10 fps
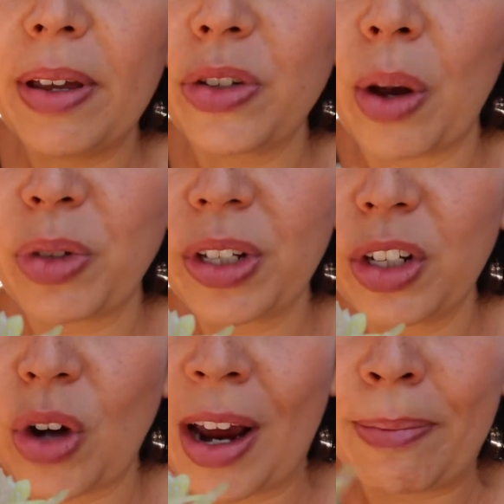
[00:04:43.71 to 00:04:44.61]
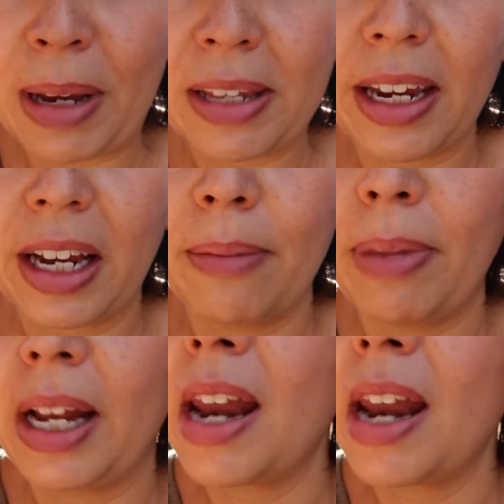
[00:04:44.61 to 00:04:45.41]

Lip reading: So I'm just gonna try my steak on a bun